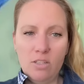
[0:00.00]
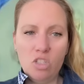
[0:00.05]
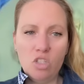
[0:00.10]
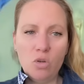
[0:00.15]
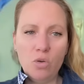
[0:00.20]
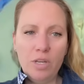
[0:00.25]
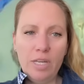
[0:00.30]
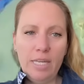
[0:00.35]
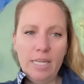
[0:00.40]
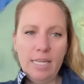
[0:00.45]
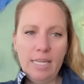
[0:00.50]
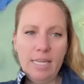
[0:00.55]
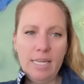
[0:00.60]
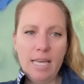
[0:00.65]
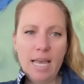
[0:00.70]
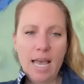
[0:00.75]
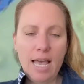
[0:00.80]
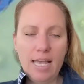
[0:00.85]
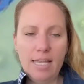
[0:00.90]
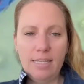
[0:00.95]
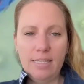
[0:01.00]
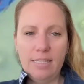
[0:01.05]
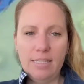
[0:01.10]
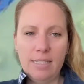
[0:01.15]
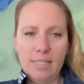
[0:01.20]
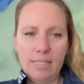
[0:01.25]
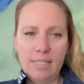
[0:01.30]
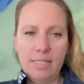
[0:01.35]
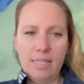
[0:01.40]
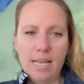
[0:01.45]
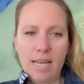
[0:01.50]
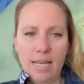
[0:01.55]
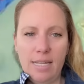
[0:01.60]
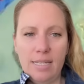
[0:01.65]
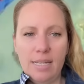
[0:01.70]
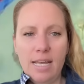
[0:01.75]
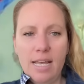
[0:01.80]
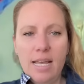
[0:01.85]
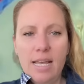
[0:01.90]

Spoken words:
So he has said,